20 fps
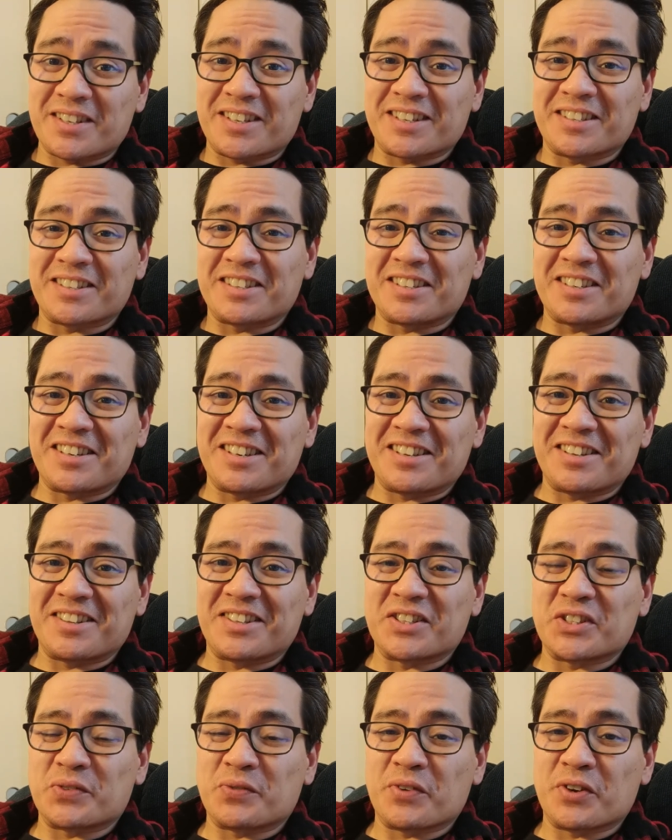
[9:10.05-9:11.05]
in
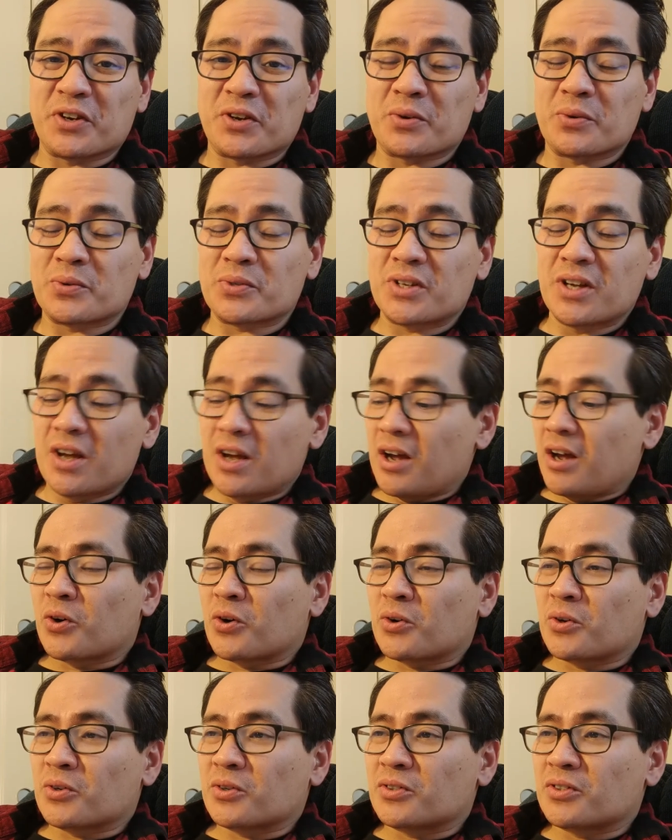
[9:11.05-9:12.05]
these videos
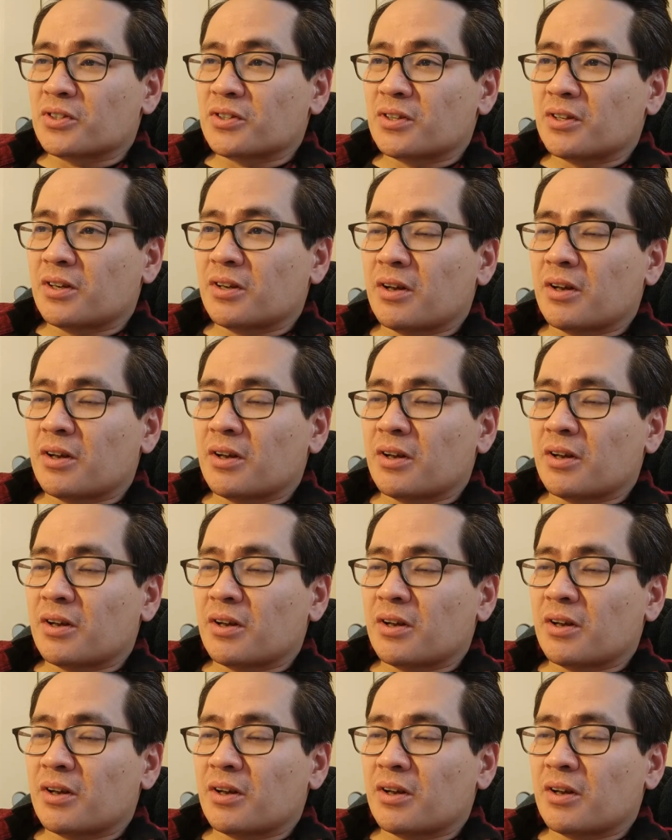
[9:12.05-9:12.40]
called...